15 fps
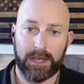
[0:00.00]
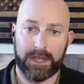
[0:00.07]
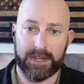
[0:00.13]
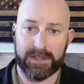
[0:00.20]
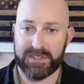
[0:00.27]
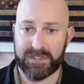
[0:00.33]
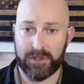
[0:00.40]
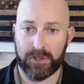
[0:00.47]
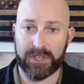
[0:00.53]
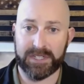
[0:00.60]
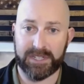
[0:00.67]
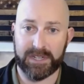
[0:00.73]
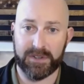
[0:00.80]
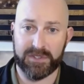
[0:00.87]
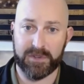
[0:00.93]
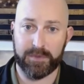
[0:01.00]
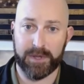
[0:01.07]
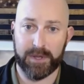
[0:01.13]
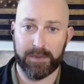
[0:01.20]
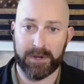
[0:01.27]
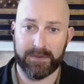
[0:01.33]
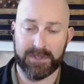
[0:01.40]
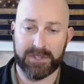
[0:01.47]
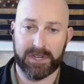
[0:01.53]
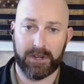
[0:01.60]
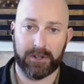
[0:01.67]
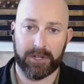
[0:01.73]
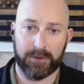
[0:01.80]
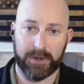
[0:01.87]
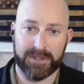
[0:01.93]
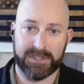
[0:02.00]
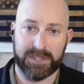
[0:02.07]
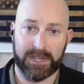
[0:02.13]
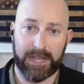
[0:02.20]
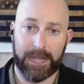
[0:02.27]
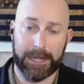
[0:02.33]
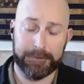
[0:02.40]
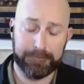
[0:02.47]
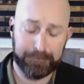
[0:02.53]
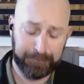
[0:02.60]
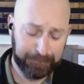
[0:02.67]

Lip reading: And it still continues to be a bit of a security risk today.